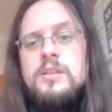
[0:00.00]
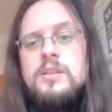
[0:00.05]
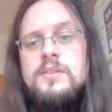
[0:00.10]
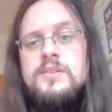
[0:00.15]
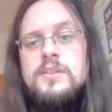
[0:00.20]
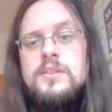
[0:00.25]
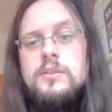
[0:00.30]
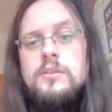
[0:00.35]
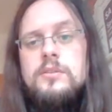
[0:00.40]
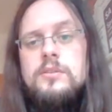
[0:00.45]

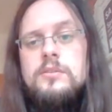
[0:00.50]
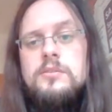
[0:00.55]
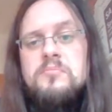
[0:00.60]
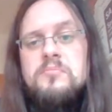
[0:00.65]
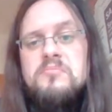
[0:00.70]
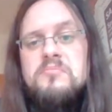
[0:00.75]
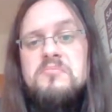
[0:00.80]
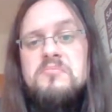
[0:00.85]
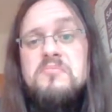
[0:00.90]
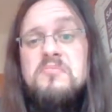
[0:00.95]

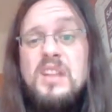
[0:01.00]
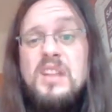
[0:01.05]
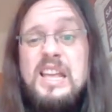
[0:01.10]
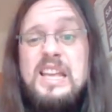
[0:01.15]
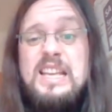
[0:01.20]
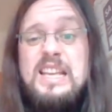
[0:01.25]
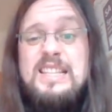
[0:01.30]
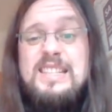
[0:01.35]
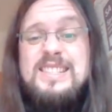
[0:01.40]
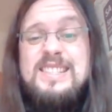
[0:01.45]
So
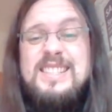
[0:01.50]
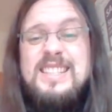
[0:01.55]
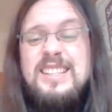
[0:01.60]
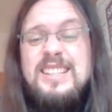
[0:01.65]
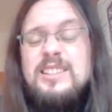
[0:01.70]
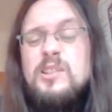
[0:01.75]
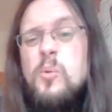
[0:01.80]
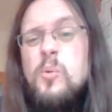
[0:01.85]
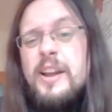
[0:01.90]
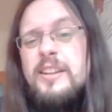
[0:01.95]
it's
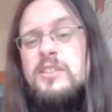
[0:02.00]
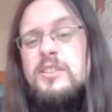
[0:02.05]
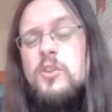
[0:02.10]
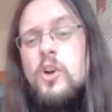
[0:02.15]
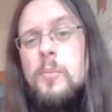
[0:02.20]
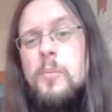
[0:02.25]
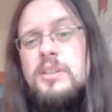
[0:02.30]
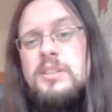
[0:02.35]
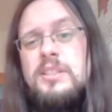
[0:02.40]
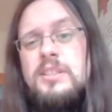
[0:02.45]
still quite
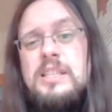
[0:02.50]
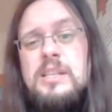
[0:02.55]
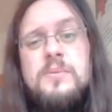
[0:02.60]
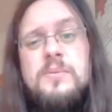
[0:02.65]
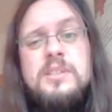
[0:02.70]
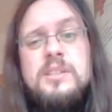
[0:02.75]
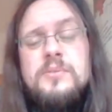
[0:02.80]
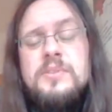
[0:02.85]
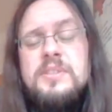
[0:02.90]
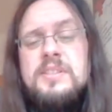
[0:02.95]
common,
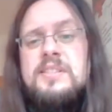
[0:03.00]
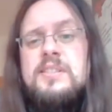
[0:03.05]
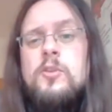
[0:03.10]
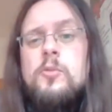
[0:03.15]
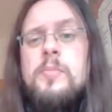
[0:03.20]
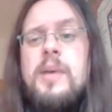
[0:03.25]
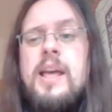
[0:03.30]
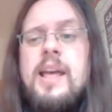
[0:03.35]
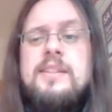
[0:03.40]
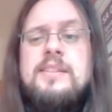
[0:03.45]
even if it's
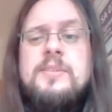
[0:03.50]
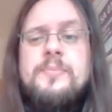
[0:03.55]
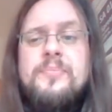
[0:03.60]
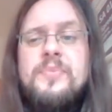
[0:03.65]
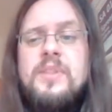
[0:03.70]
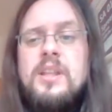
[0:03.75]
so bad.